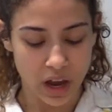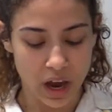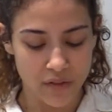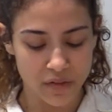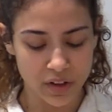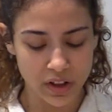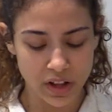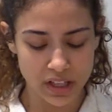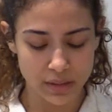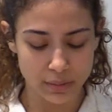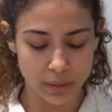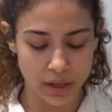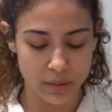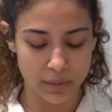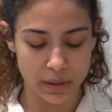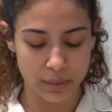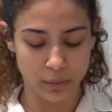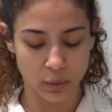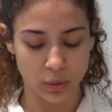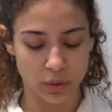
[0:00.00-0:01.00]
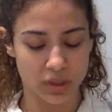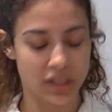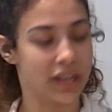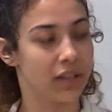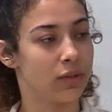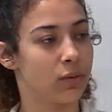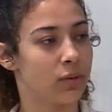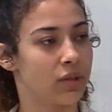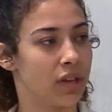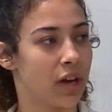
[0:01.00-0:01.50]
I feel as many people
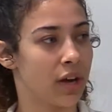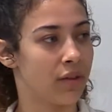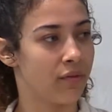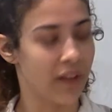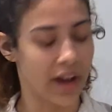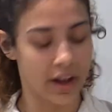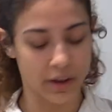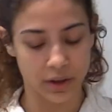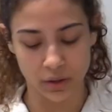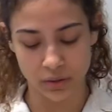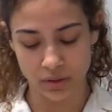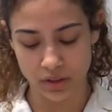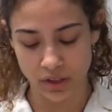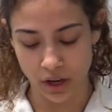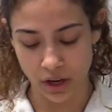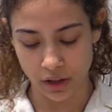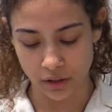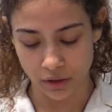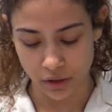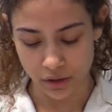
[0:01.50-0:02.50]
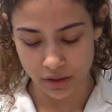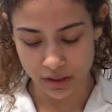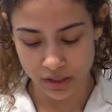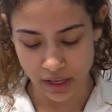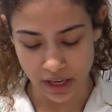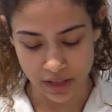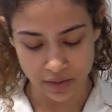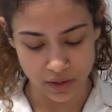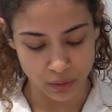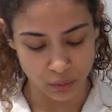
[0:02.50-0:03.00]
tend to assign values to others,
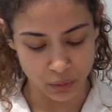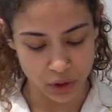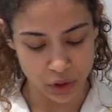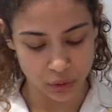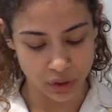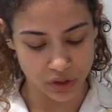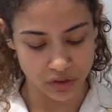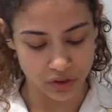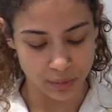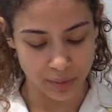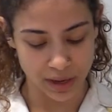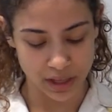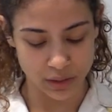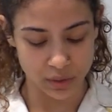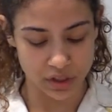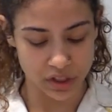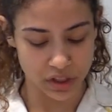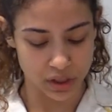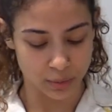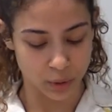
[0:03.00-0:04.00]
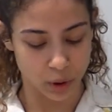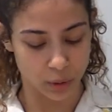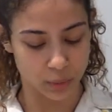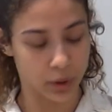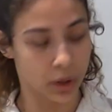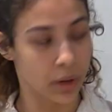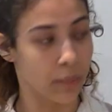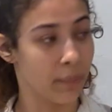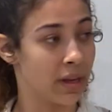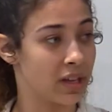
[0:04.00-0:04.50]
and then we treat them as we see
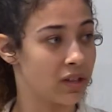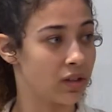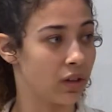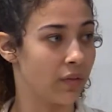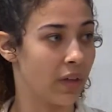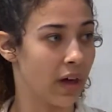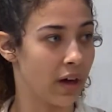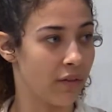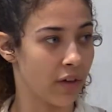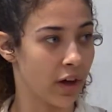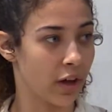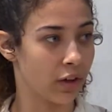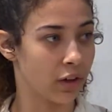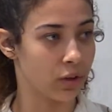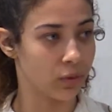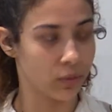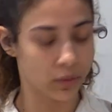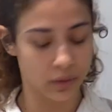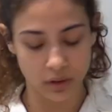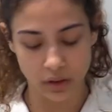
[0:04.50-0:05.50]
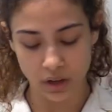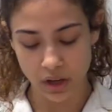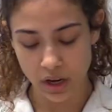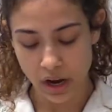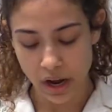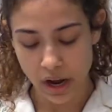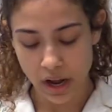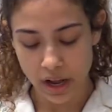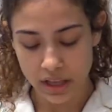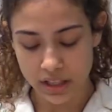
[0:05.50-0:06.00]
appropriate based on that value.
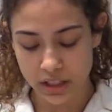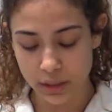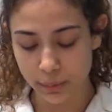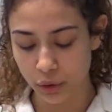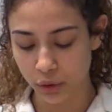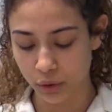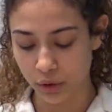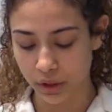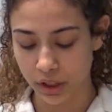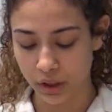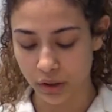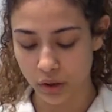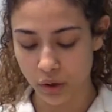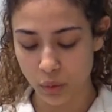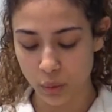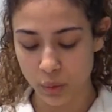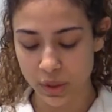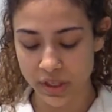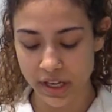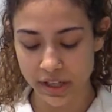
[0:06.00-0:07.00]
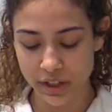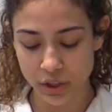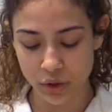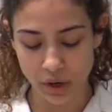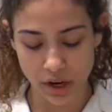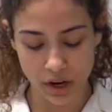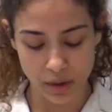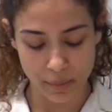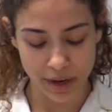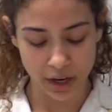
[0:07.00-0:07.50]
Similarly, we tend
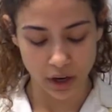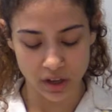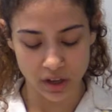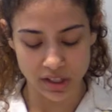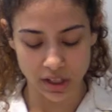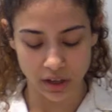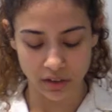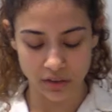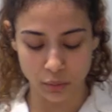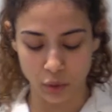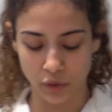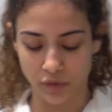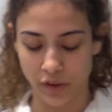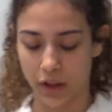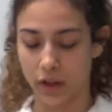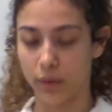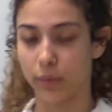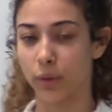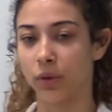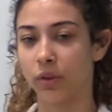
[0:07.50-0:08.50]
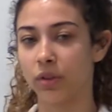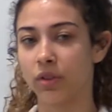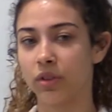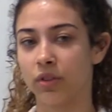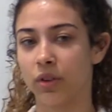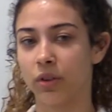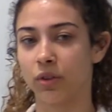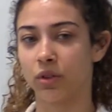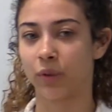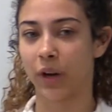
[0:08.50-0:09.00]
to try to ourselves more valuable
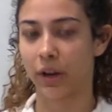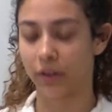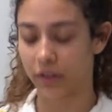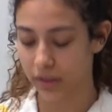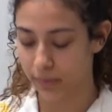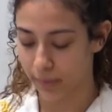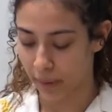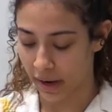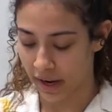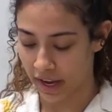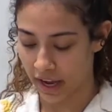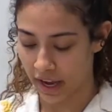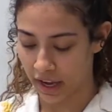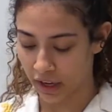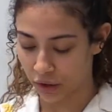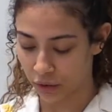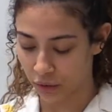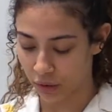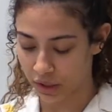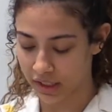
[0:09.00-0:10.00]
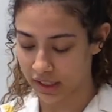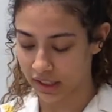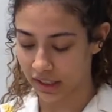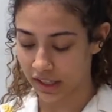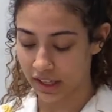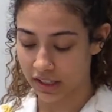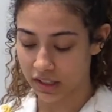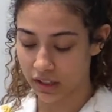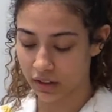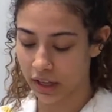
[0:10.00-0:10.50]
to those around us by
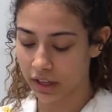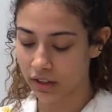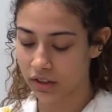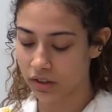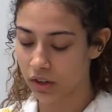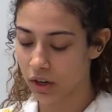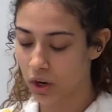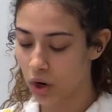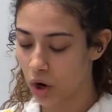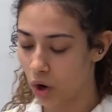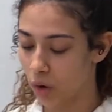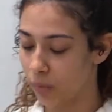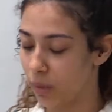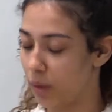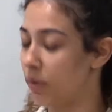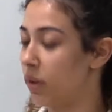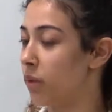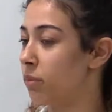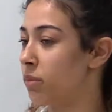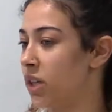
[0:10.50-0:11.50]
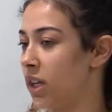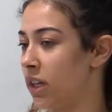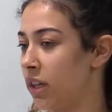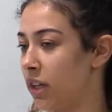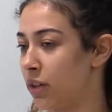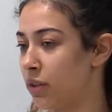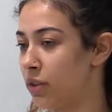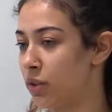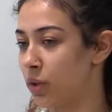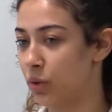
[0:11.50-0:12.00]
increasing intellect, or maybe
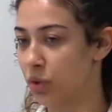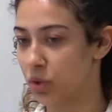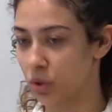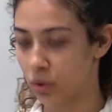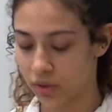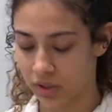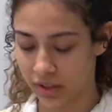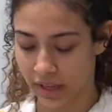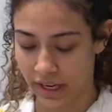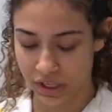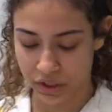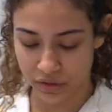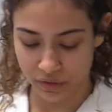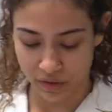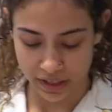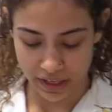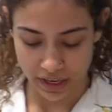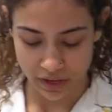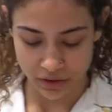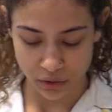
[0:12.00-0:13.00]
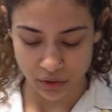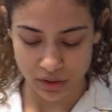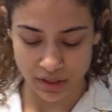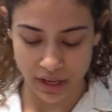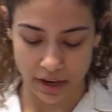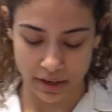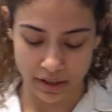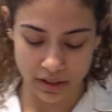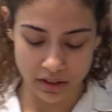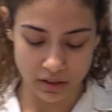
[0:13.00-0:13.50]
obtaining social/financial
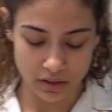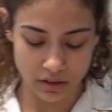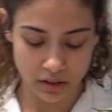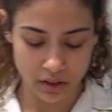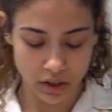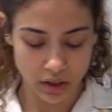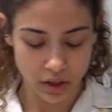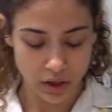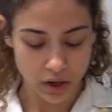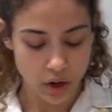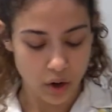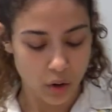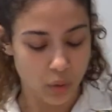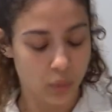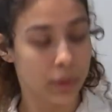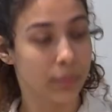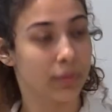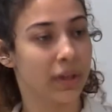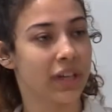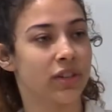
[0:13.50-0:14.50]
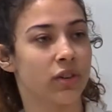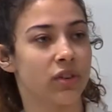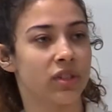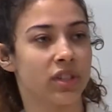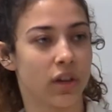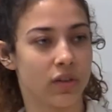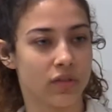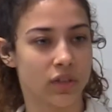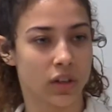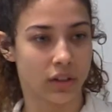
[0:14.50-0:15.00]
status. We place
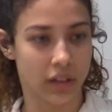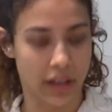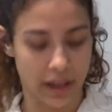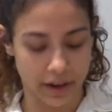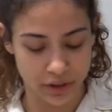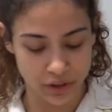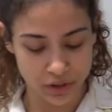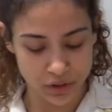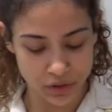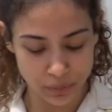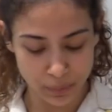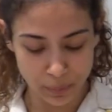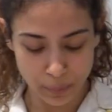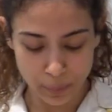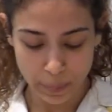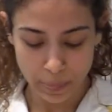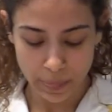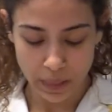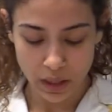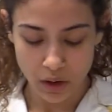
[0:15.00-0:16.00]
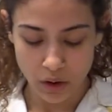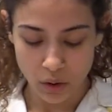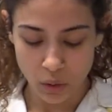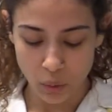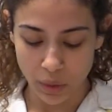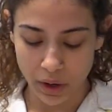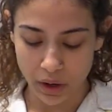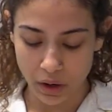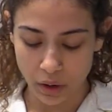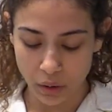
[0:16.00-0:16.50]
ourselves on ladders
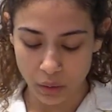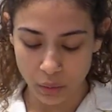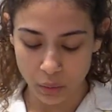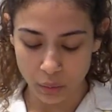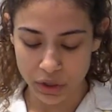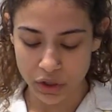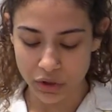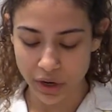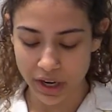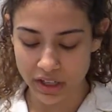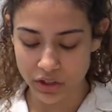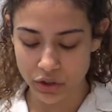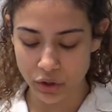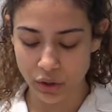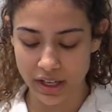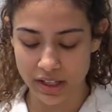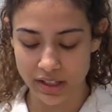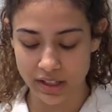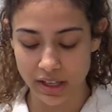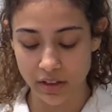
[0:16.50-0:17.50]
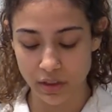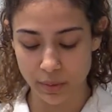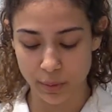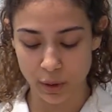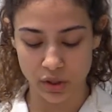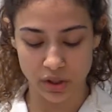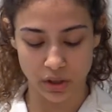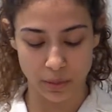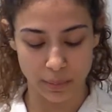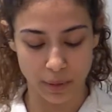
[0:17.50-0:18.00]
where we try to transcend the
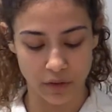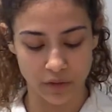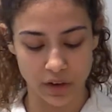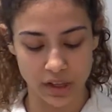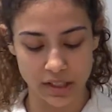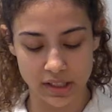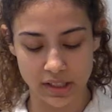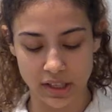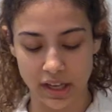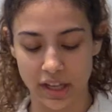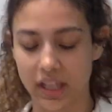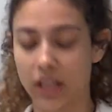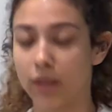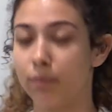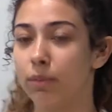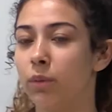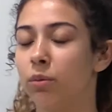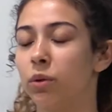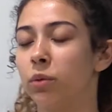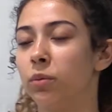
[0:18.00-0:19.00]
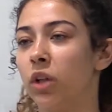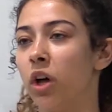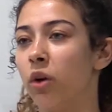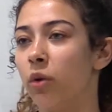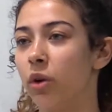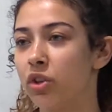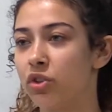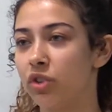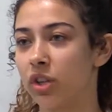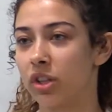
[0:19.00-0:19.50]
person above us and keep people
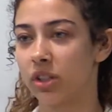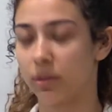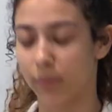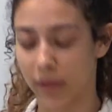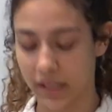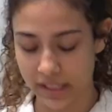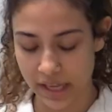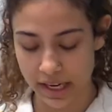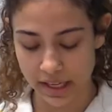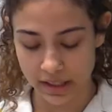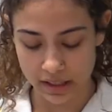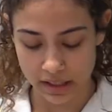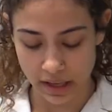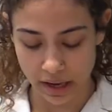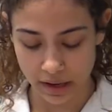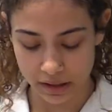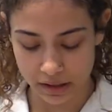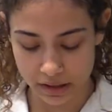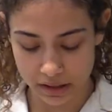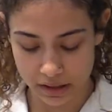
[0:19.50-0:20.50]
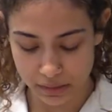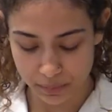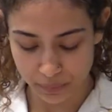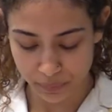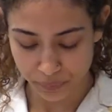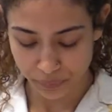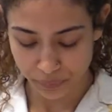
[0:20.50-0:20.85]
below us just to maintain status.